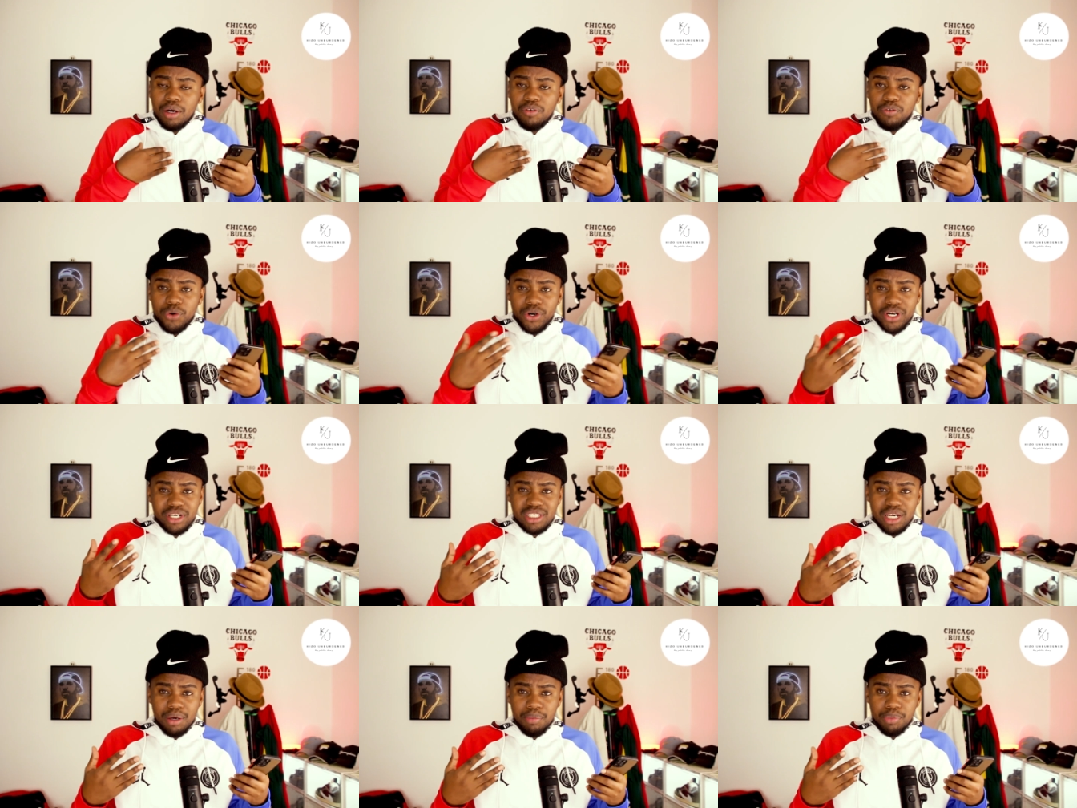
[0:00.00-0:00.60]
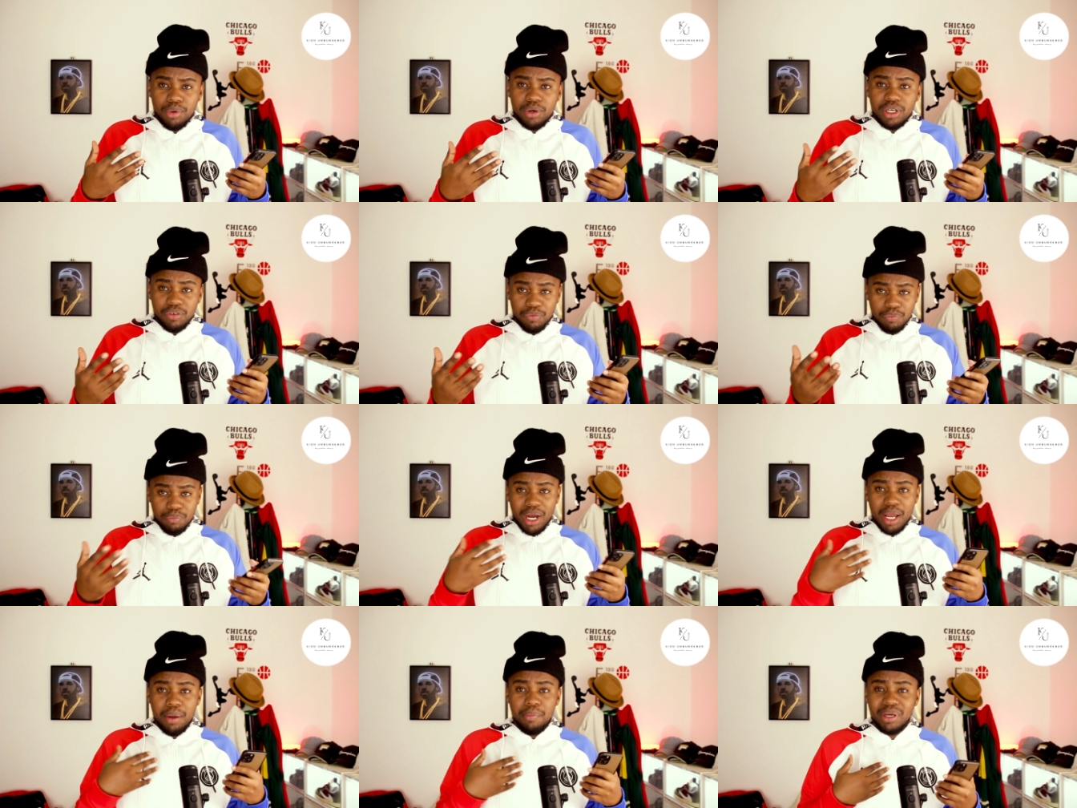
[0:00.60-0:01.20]
For example,
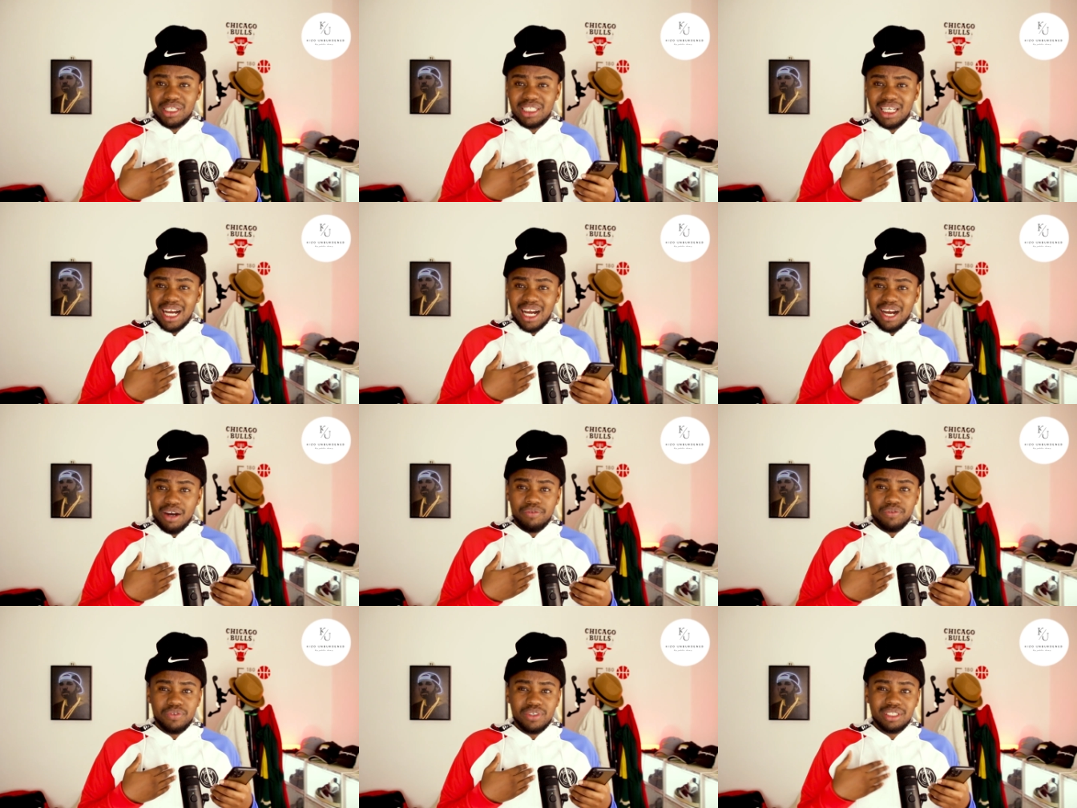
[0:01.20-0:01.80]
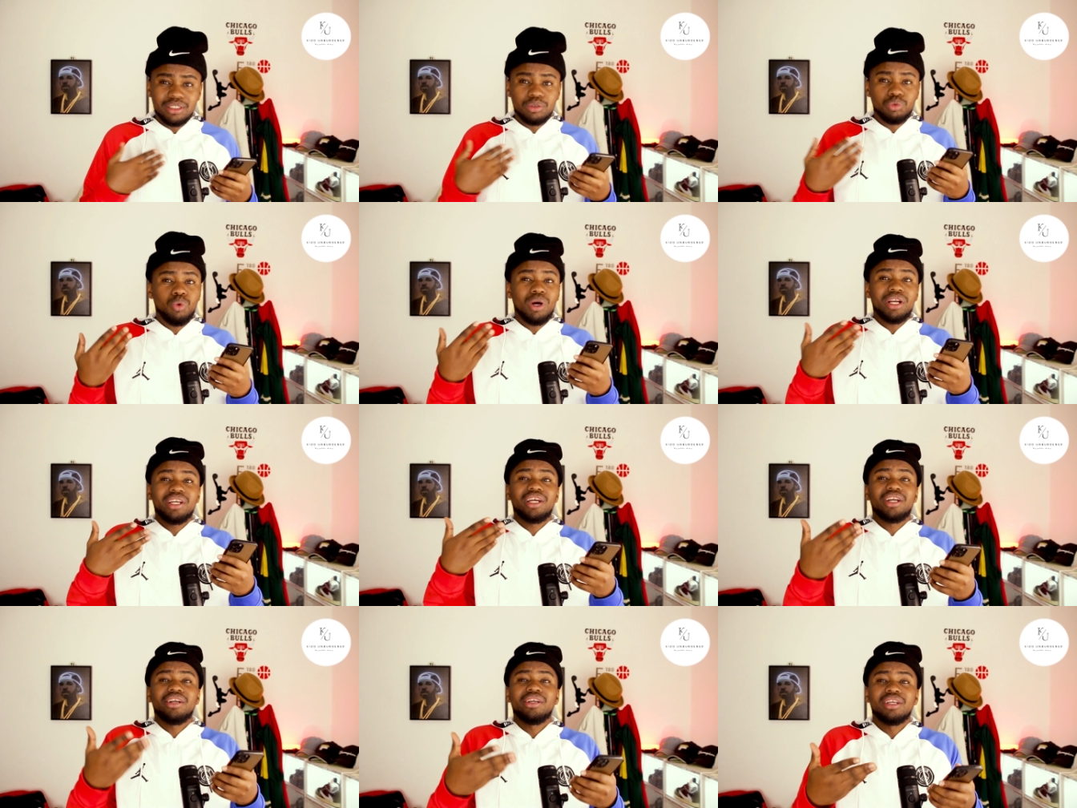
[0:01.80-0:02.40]
if my better half is
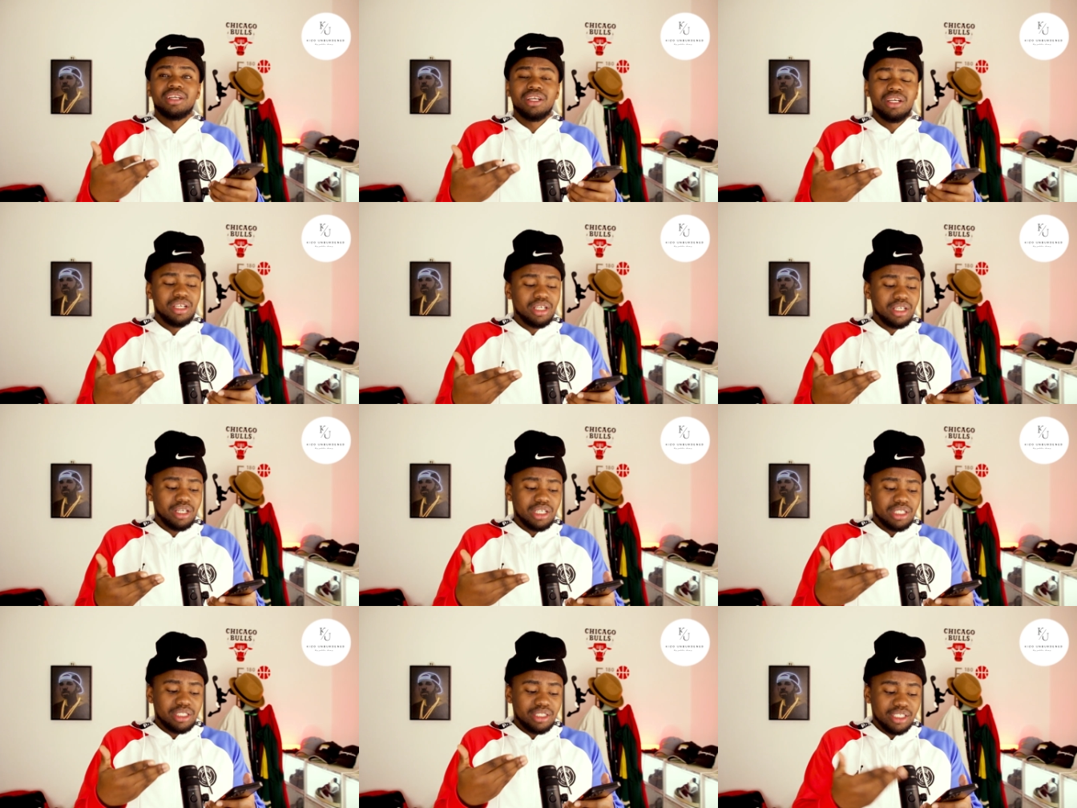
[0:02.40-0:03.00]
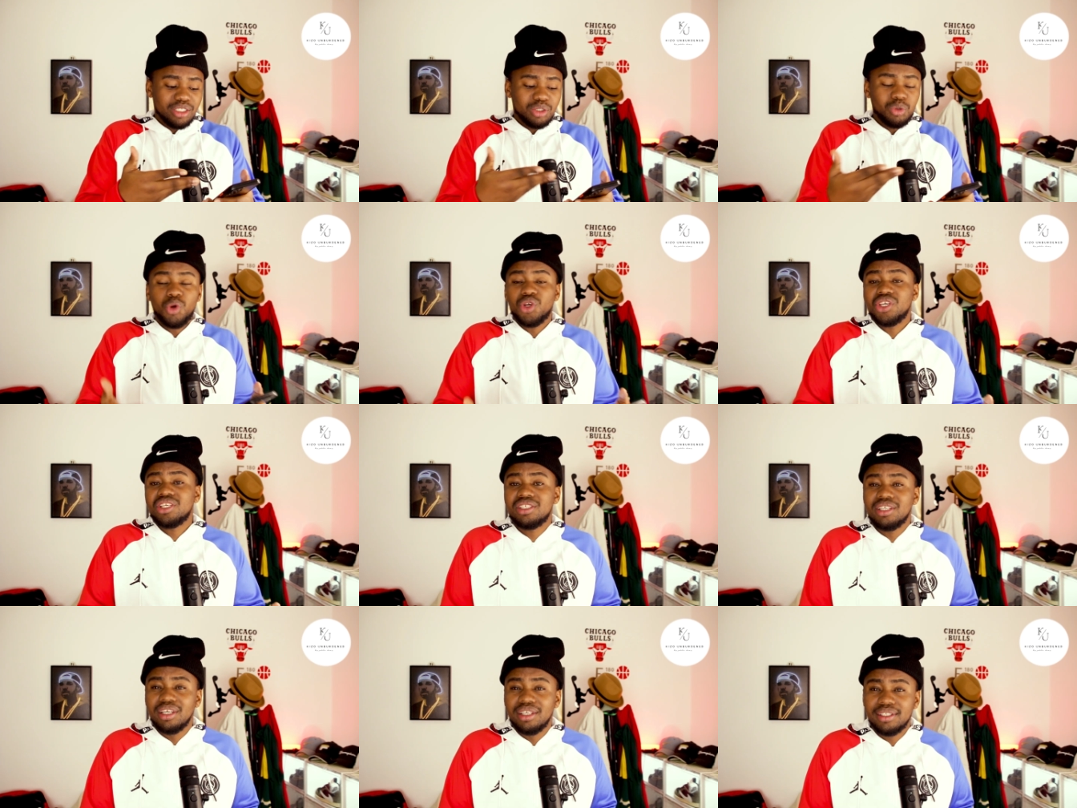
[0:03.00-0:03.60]
wondering this
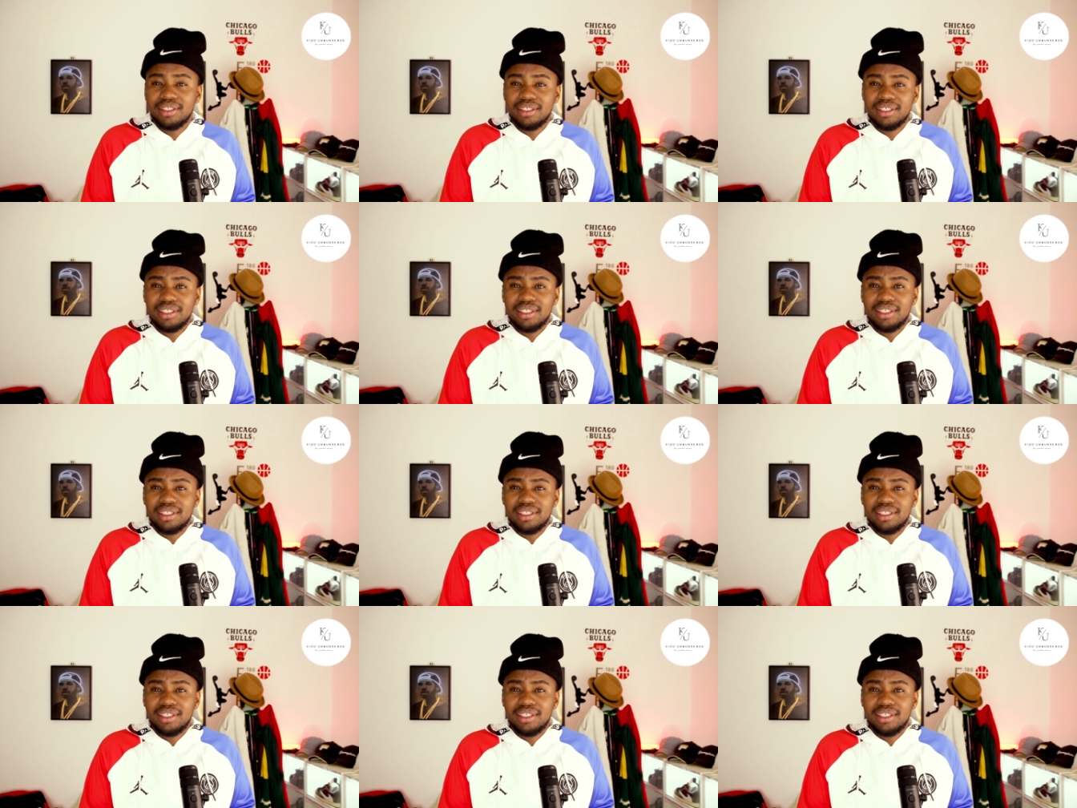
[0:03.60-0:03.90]
question,